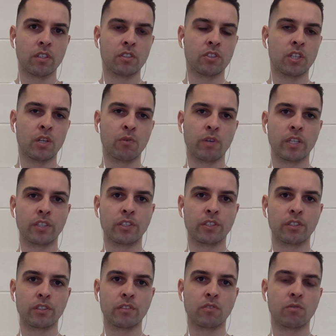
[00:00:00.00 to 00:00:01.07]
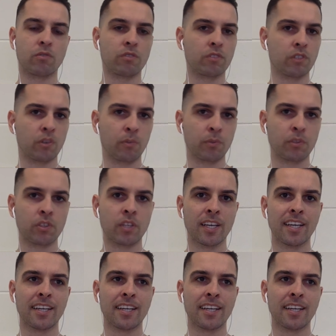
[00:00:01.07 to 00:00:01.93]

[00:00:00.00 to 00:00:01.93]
generation or therapists,